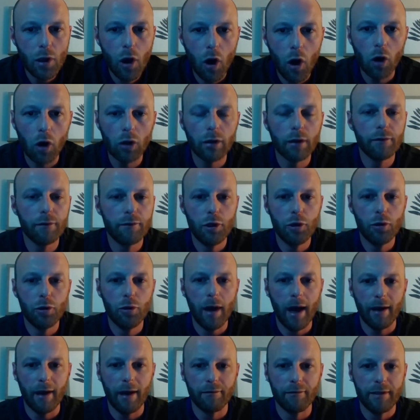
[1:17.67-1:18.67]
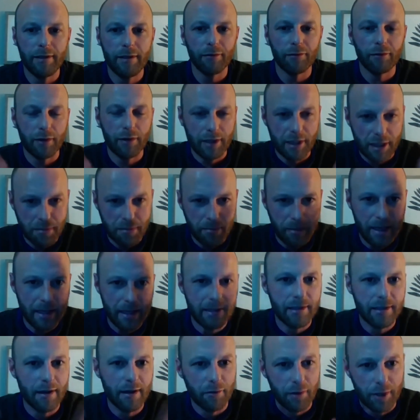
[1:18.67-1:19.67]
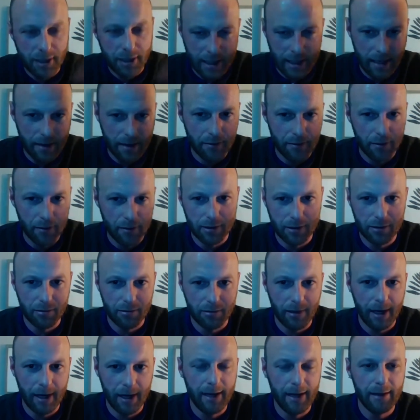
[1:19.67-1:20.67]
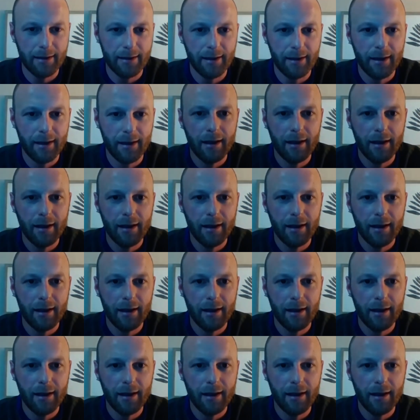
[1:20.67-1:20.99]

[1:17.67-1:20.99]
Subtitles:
all of you have different speeds of receivers, right?